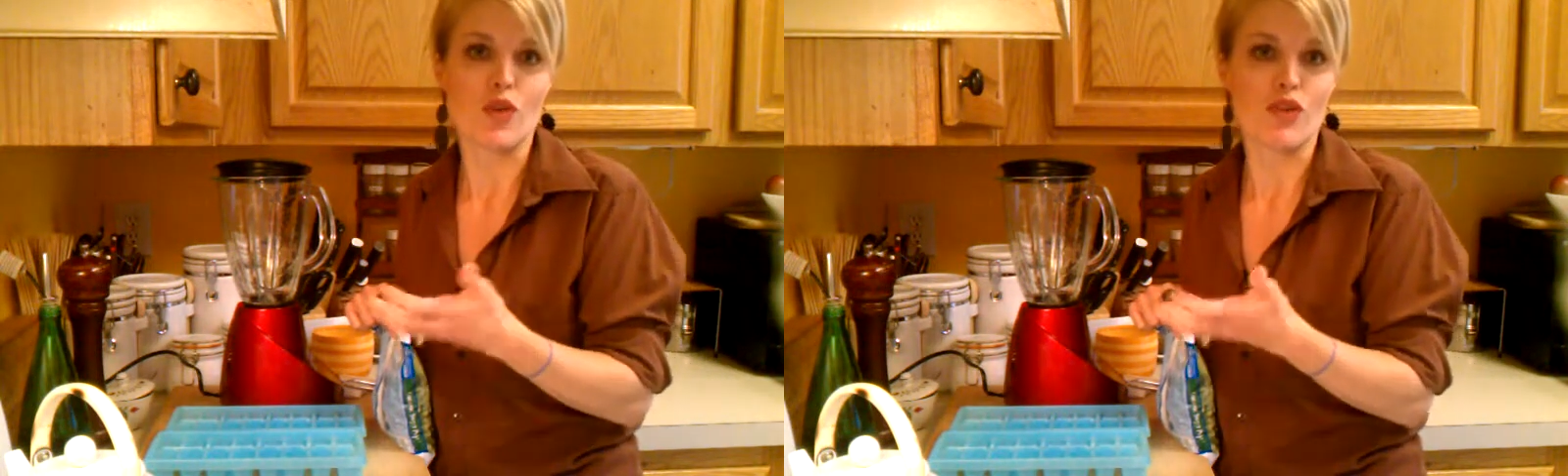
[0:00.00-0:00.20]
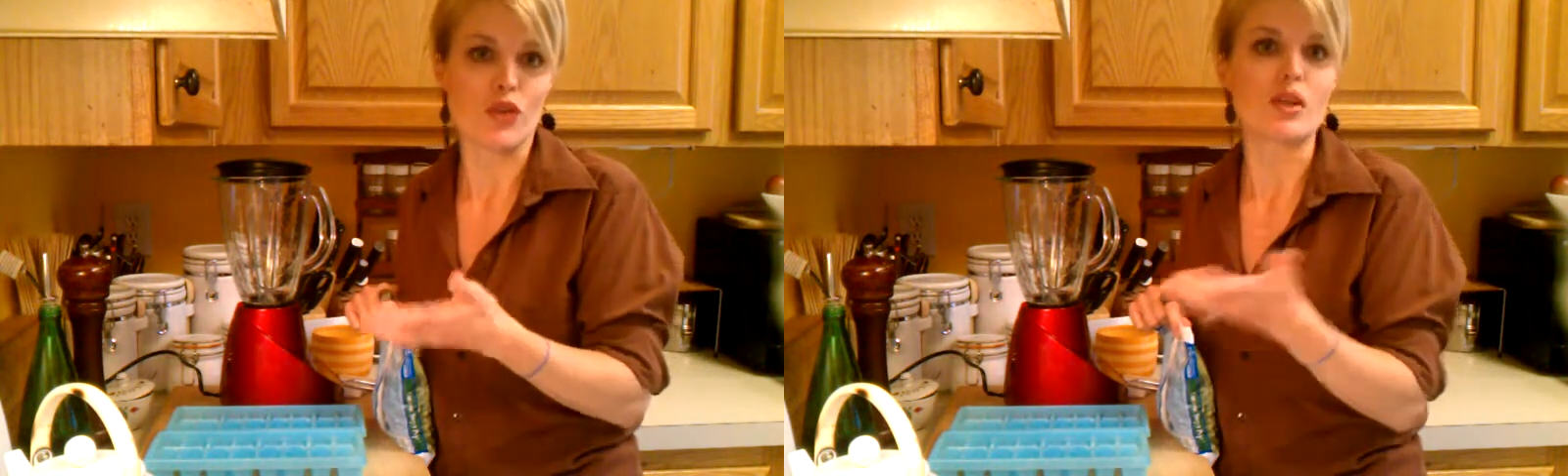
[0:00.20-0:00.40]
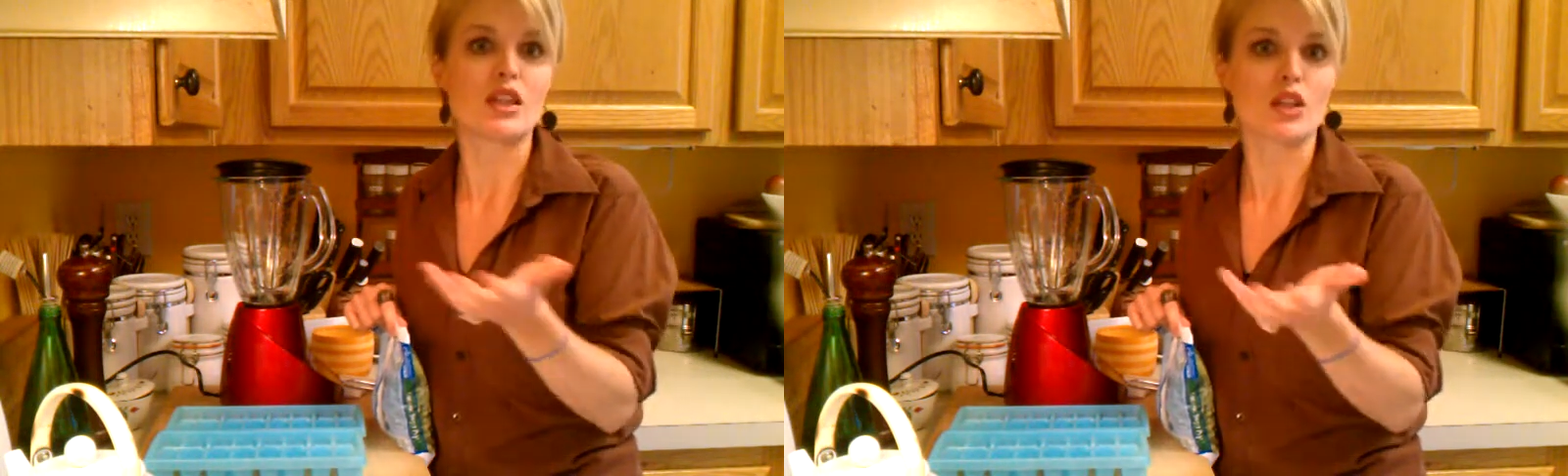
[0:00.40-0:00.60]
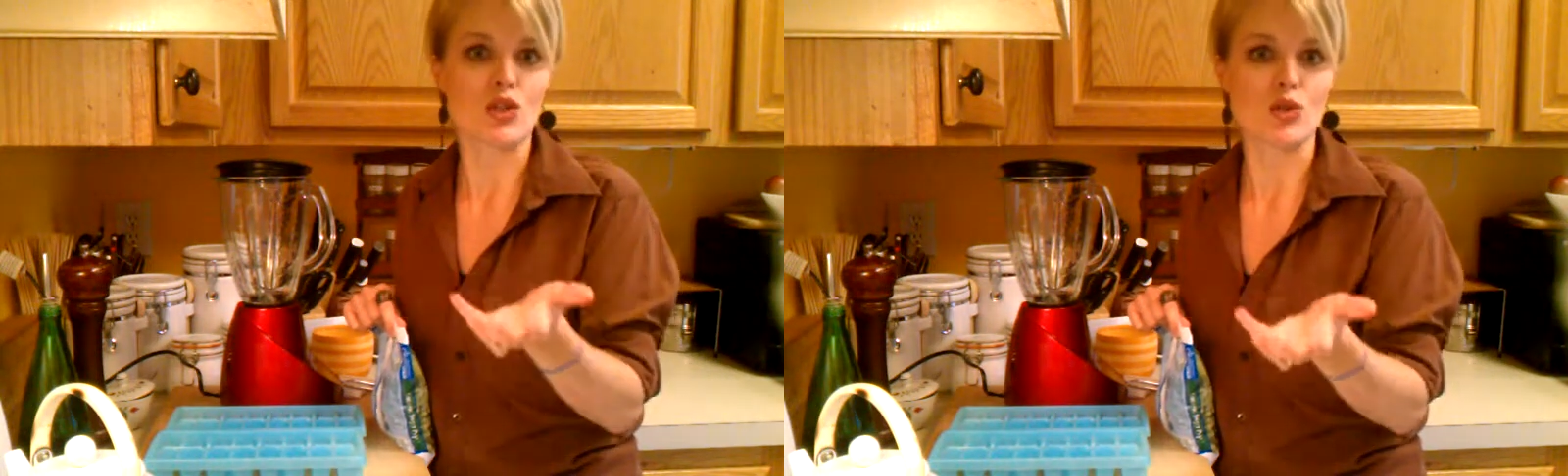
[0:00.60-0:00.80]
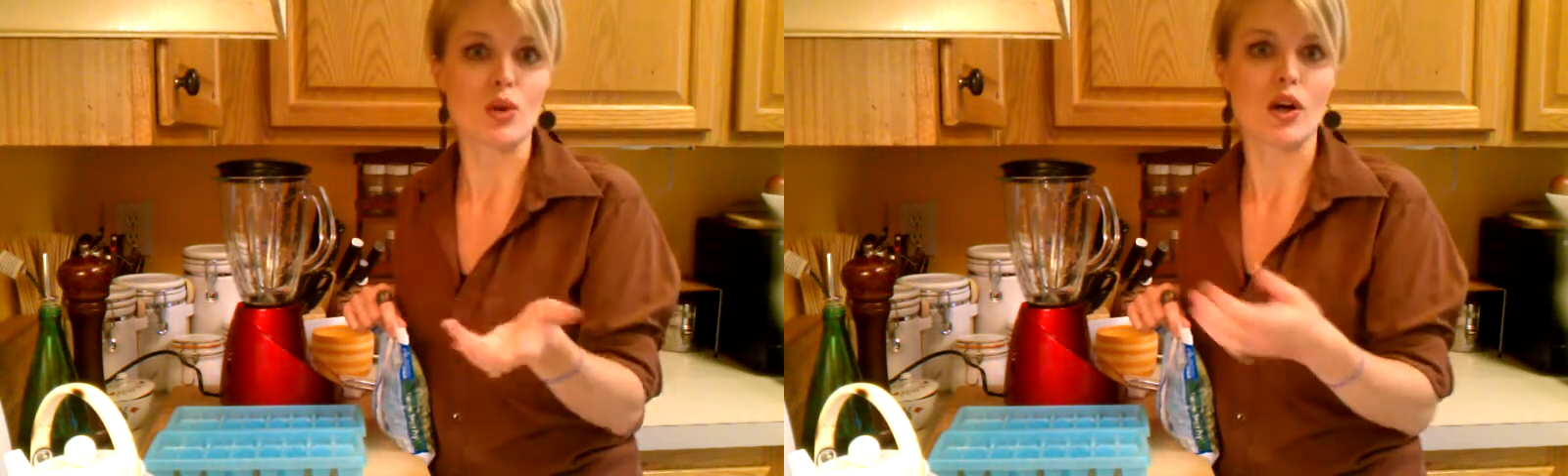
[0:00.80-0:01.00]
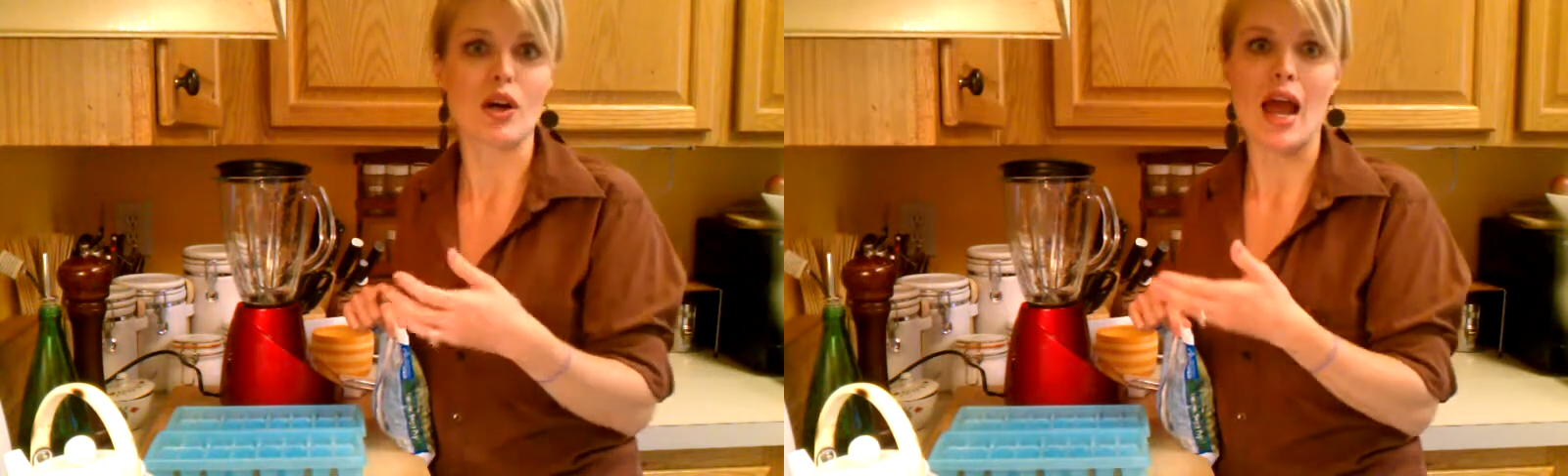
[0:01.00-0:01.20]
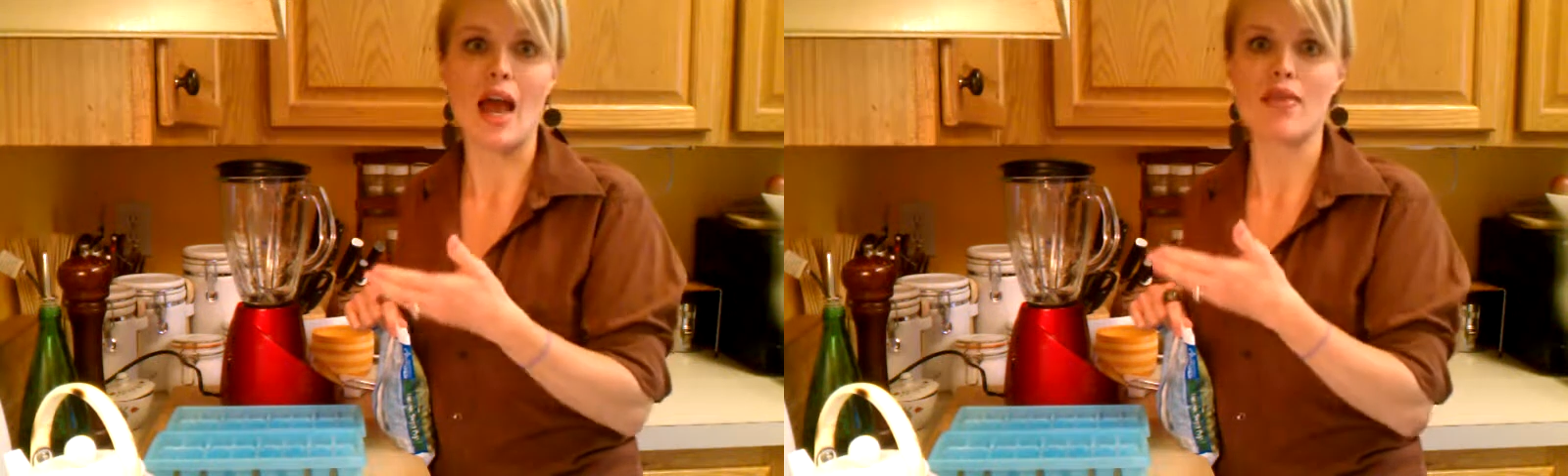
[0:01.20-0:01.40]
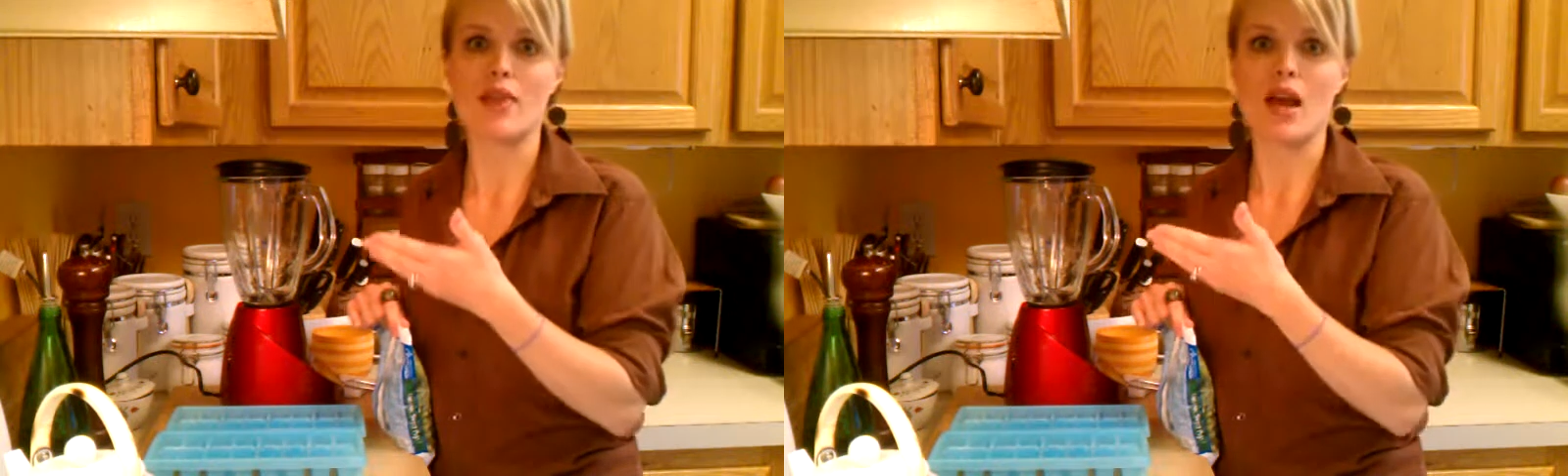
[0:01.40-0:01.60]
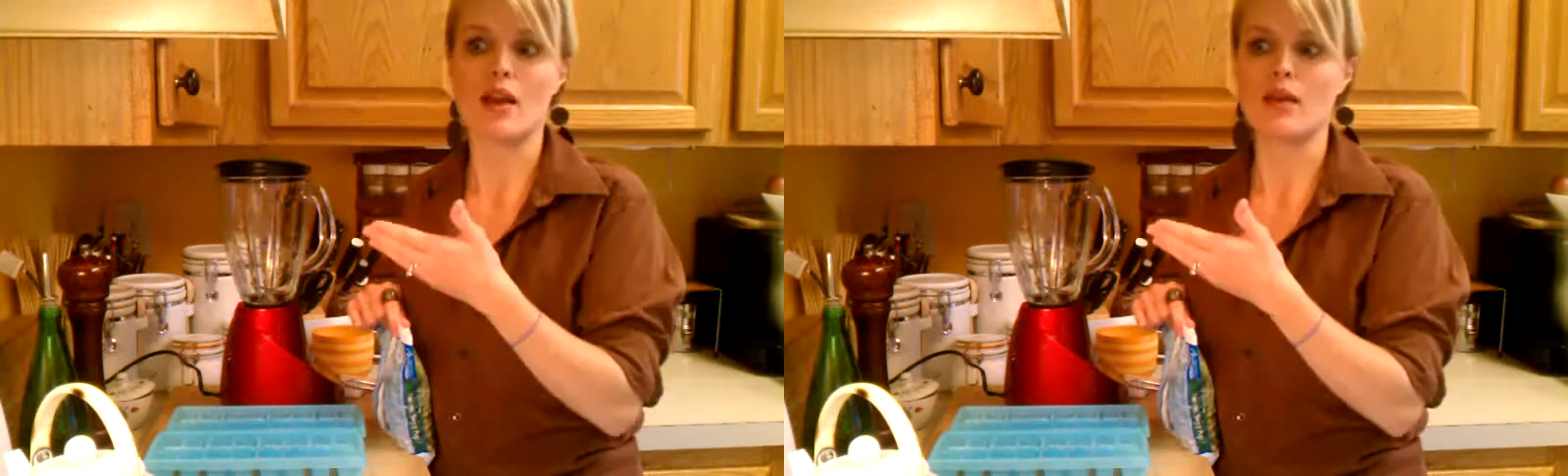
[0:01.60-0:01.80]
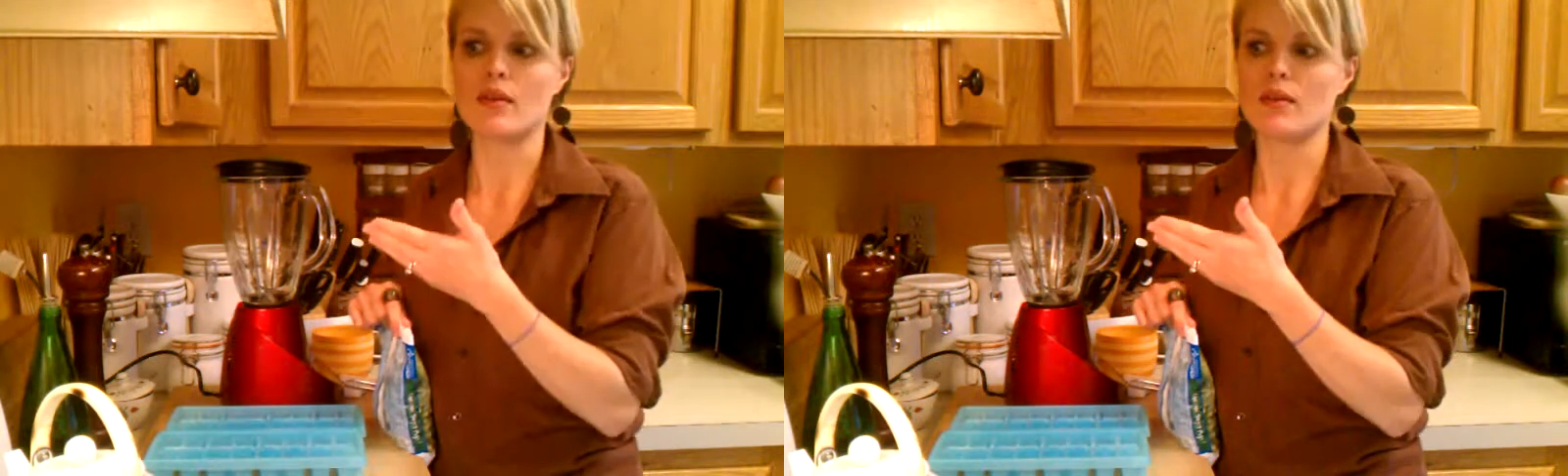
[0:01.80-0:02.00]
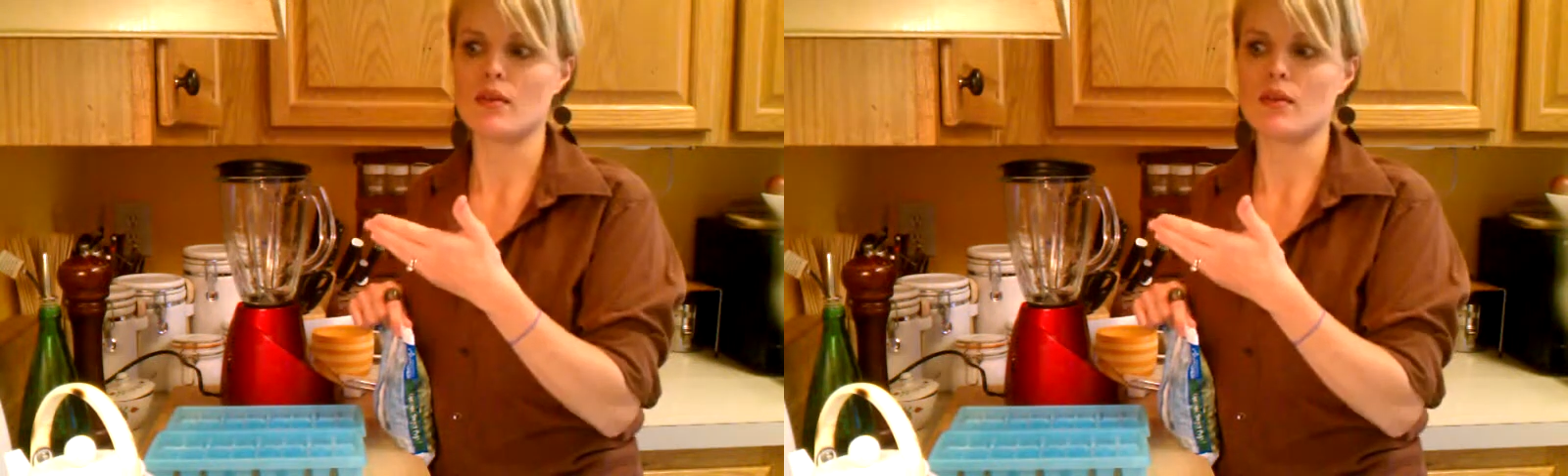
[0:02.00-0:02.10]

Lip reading: or fruit at the store, and then